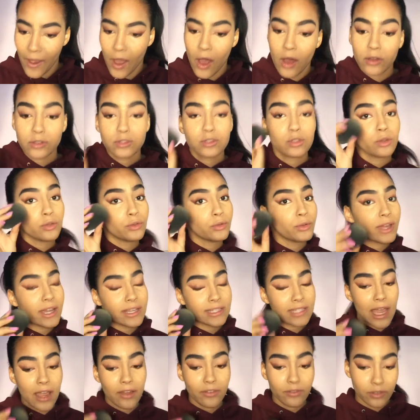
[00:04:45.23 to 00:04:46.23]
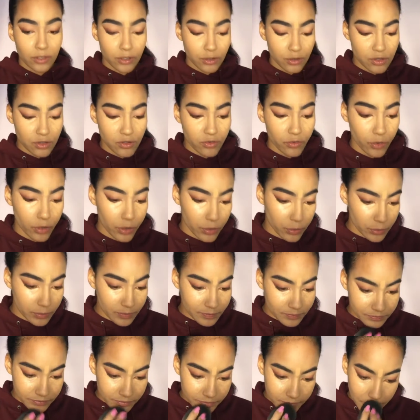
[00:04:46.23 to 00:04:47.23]
Also, you guys, I have news for you.
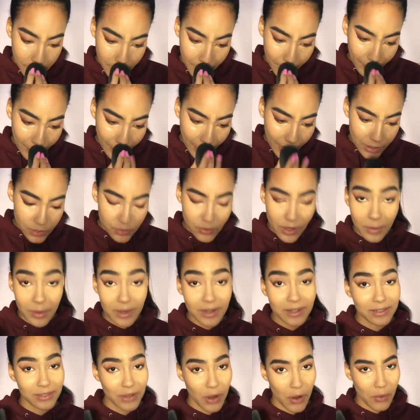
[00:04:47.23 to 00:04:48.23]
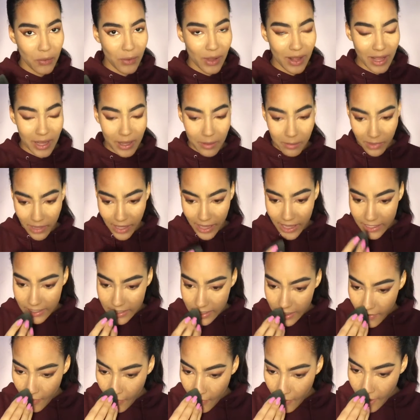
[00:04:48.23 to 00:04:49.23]
So I'm gonna talk while I blend.
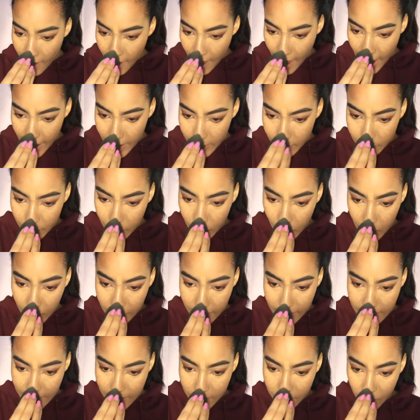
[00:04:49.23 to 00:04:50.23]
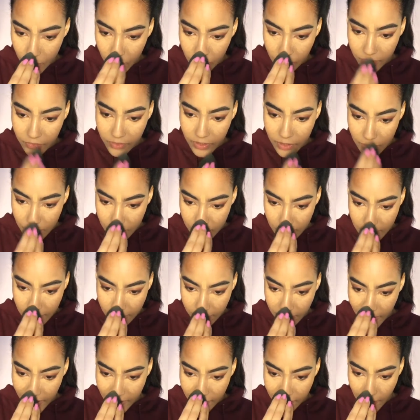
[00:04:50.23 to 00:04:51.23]
I bought the Morphe
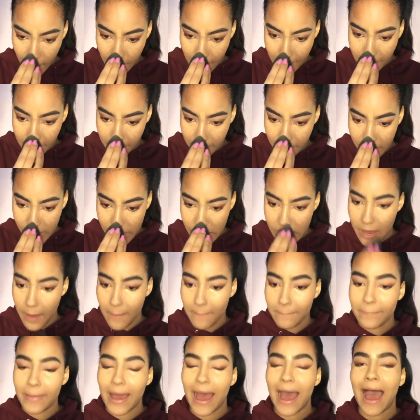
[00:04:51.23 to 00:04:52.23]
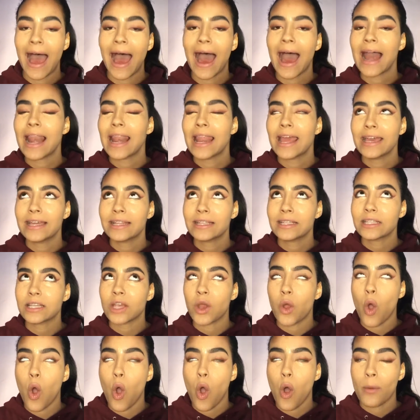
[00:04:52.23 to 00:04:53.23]
35B palette.
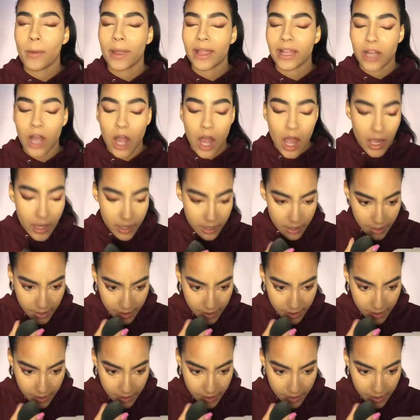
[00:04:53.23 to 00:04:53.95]
Oh my god.